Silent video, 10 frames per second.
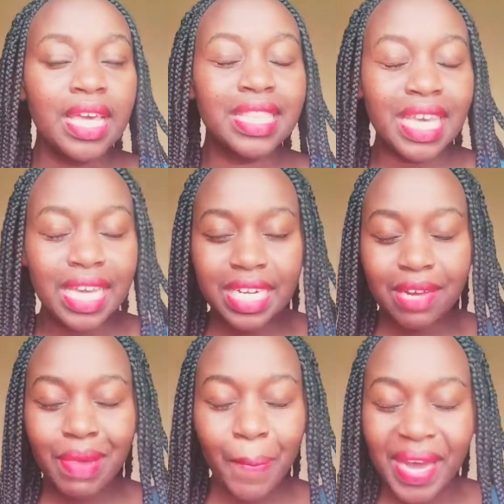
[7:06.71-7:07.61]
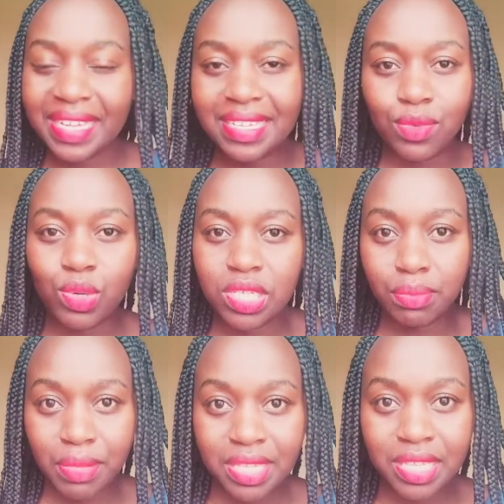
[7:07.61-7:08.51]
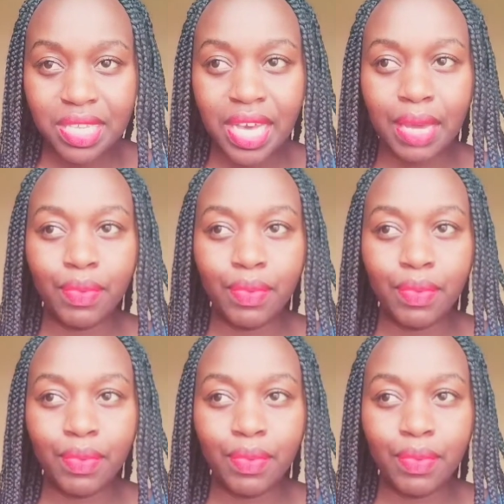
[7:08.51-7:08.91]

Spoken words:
the grammar part was missing,